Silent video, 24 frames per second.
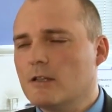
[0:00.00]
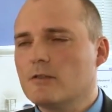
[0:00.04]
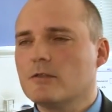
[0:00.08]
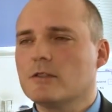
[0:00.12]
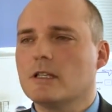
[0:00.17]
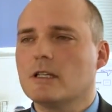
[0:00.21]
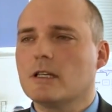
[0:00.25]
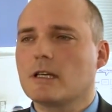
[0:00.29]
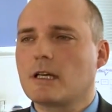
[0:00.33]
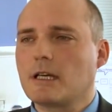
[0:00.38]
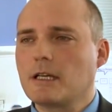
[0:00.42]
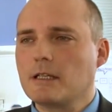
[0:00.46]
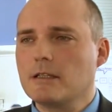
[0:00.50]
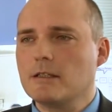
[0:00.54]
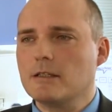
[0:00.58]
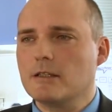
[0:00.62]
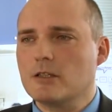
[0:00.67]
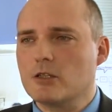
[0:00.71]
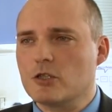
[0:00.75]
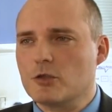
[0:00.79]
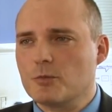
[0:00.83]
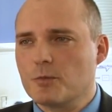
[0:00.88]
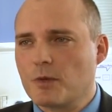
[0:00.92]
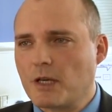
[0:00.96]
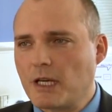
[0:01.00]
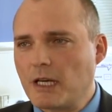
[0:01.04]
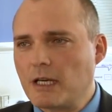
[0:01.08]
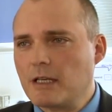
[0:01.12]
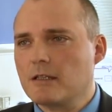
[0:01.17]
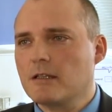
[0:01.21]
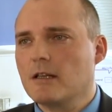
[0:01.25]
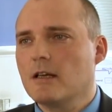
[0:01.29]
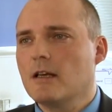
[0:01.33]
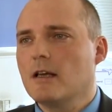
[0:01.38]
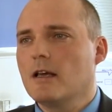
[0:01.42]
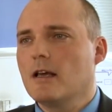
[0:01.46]
By the CE mark on
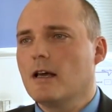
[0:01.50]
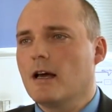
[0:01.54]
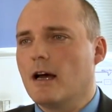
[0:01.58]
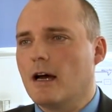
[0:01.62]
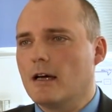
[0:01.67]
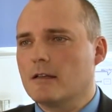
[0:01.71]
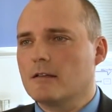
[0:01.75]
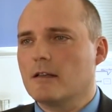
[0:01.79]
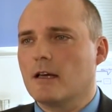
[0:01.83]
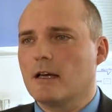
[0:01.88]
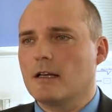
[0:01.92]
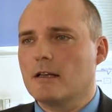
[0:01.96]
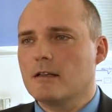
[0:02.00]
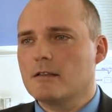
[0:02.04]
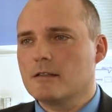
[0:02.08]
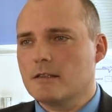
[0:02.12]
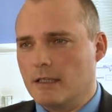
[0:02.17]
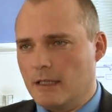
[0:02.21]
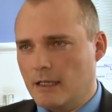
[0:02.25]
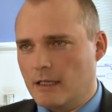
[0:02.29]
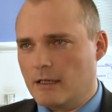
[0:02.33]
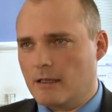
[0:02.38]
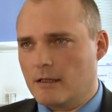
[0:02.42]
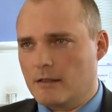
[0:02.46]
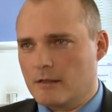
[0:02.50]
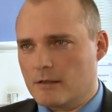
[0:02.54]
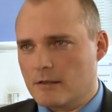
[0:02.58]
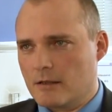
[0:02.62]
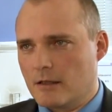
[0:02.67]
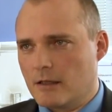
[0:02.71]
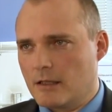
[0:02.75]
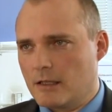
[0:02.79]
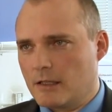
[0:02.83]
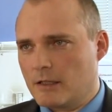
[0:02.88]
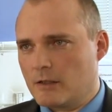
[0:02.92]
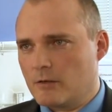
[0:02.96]
the nameplate of the fan, and the
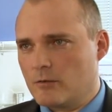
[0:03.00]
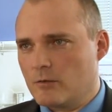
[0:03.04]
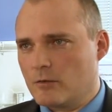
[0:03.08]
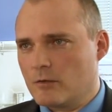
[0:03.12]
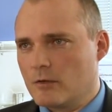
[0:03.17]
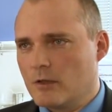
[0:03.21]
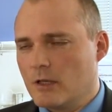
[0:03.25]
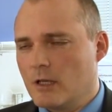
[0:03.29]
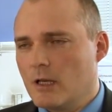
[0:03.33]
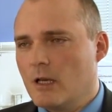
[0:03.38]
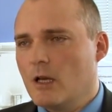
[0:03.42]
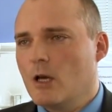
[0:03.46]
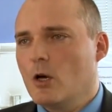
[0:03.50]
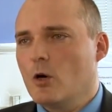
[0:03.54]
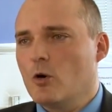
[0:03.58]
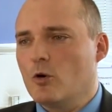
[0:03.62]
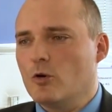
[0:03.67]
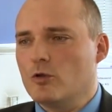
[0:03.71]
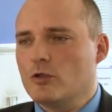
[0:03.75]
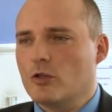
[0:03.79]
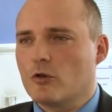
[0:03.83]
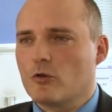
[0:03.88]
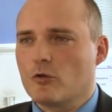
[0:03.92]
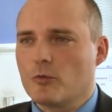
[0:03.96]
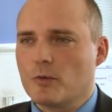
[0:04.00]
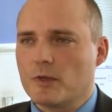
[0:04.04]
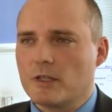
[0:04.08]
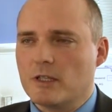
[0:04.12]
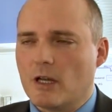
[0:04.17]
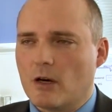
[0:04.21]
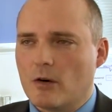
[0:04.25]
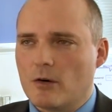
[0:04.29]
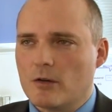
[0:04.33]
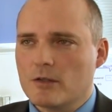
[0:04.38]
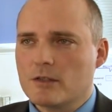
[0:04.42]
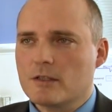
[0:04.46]
directive states there must be
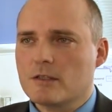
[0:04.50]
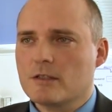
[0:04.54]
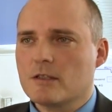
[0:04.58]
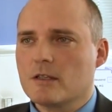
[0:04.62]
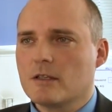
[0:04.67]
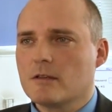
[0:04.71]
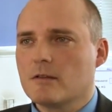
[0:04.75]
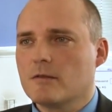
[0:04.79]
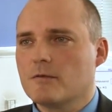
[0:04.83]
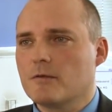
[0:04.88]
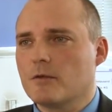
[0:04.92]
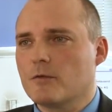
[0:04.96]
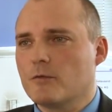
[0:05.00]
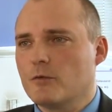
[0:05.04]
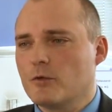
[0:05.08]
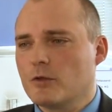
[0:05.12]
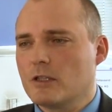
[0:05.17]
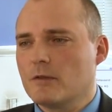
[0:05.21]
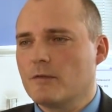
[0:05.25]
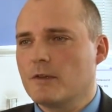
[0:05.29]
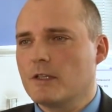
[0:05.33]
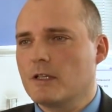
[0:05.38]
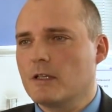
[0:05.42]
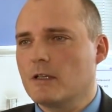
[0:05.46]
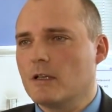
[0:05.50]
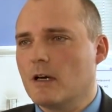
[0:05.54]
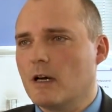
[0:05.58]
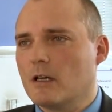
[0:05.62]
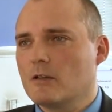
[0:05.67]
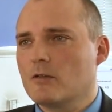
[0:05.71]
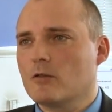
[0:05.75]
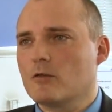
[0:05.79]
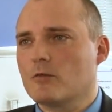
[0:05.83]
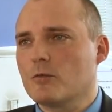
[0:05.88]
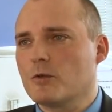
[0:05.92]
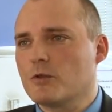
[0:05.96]
additional information on the
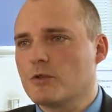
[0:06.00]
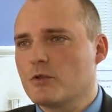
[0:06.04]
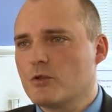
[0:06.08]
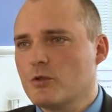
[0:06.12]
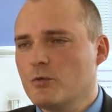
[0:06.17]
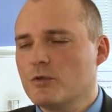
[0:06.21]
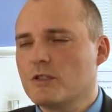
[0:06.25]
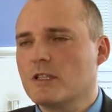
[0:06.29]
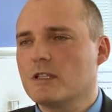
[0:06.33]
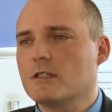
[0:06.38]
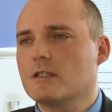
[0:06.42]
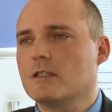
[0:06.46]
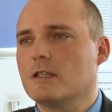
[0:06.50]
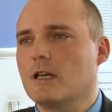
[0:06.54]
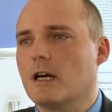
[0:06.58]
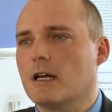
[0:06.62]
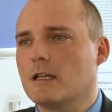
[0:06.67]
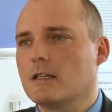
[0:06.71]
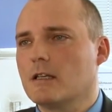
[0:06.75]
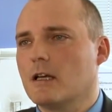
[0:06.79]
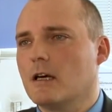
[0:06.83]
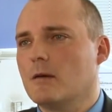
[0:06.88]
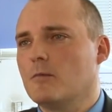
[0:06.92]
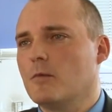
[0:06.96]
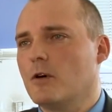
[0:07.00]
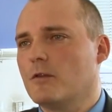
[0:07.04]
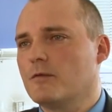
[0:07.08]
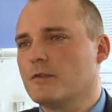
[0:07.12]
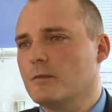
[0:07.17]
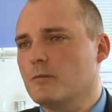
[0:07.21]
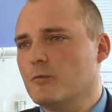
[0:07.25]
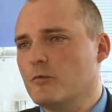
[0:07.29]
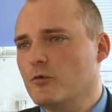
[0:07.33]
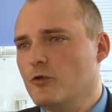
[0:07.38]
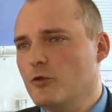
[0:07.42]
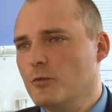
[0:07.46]
nameplate like target efficiency
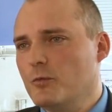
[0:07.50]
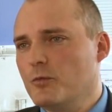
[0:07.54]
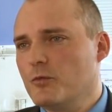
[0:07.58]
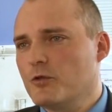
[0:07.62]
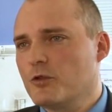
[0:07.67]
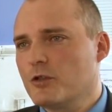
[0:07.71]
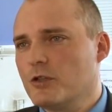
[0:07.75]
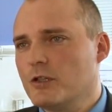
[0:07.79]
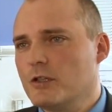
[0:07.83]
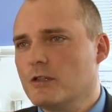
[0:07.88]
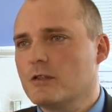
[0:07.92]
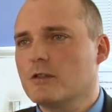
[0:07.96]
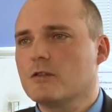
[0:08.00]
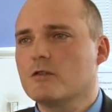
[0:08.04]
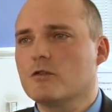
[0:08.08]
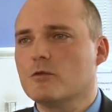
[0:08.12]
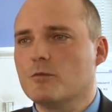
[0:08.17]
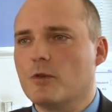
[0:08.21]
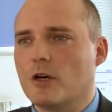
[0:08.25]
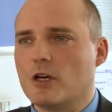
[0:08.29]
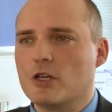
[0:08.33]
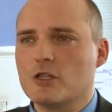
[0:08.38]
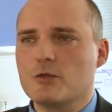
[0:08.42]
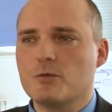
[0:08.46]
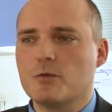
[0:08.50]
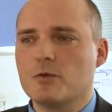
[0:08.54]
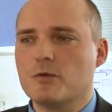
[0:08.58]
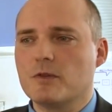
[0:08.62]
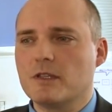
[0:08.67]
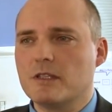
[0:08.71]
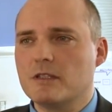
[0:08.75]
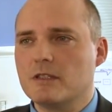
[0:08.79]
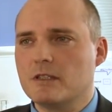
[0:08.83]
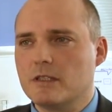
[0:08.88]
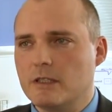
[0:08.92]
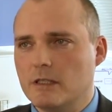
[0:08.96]
and compliance with the
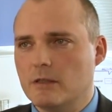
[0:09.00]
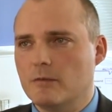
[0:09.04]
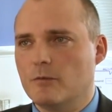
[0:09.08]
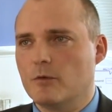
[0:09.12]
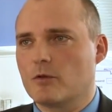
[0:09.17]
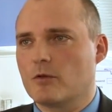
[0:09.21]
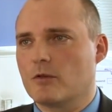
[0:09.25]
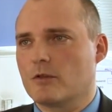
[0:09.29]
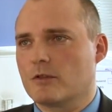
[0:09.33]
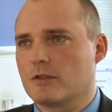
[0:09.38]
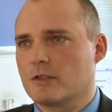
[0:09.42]
requirements.